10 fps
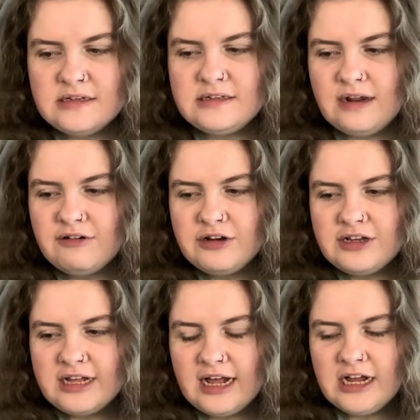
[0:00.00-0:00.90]
Darren
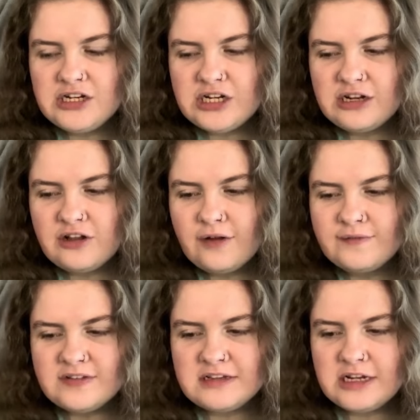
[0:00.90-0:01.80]
and Cash had a
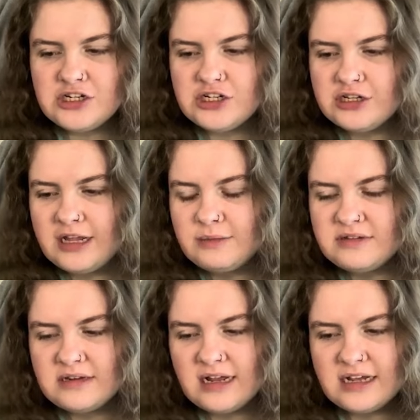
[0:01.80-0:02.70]
conversation that
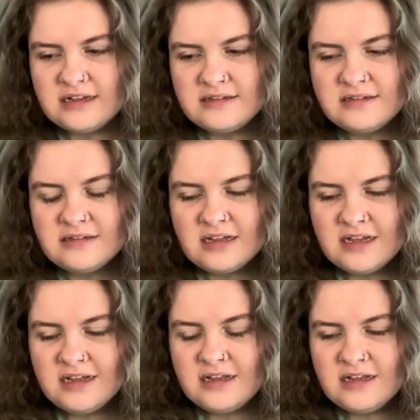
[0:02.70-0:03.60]
was nice.
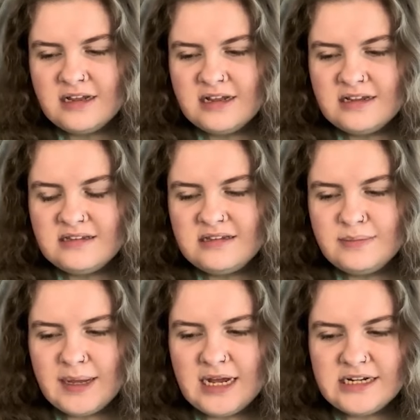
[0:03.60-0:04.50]

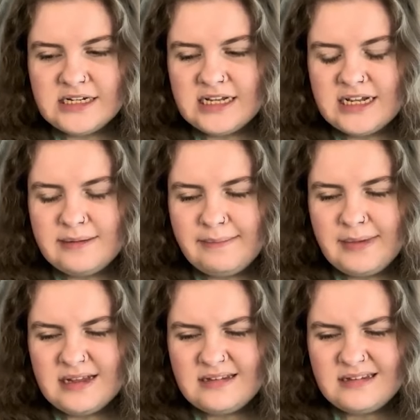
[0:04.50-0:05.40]
Spider and
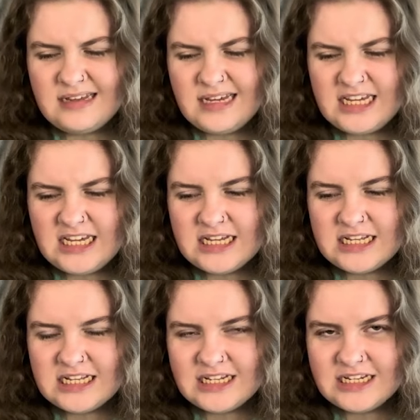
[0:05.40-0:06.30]
Missy
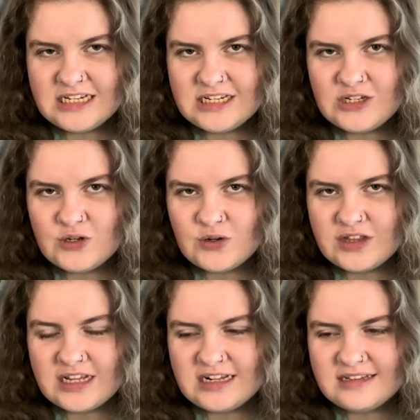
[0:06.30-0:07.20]
took
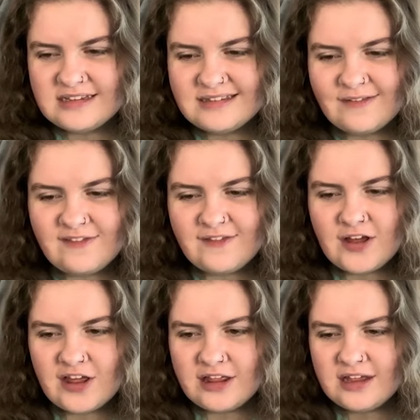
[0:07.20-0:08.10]
things
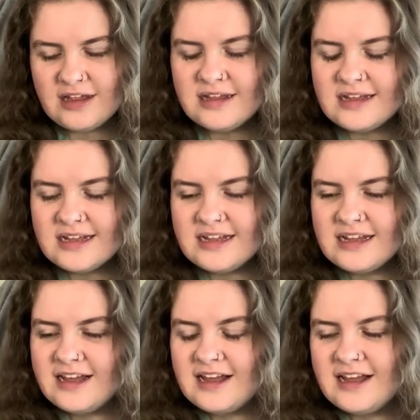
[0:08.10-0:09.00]
further.
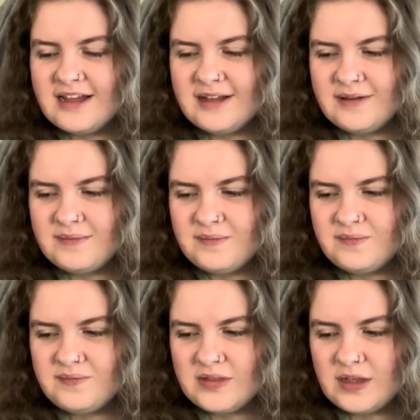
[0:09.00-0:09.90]
Um,
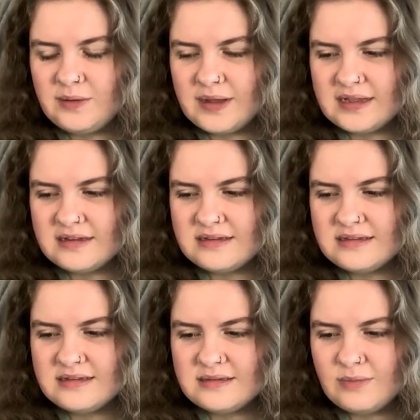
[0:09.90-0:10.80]
who else?
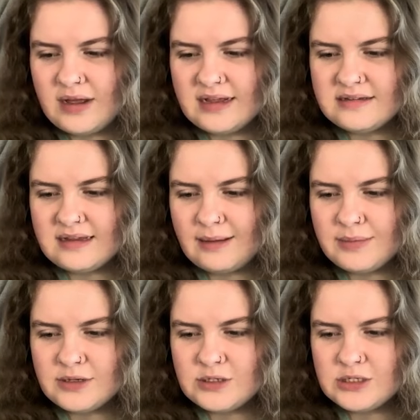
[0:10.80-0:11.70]
What else
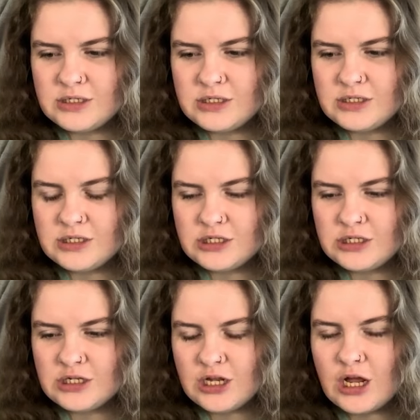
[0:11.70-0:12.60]
happened?
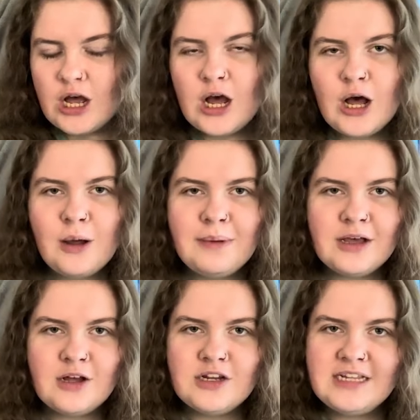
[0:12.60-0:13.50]
Oh my
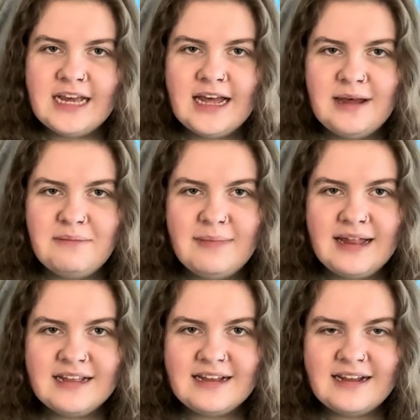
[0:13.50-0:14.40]
god, yeah,
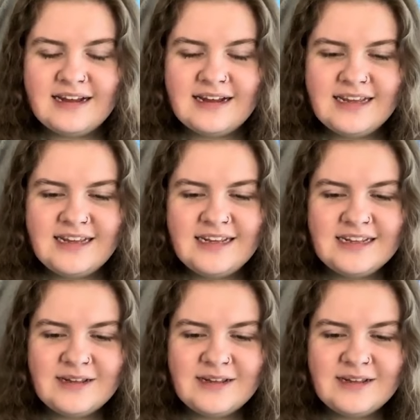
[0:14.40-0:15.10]
Malakai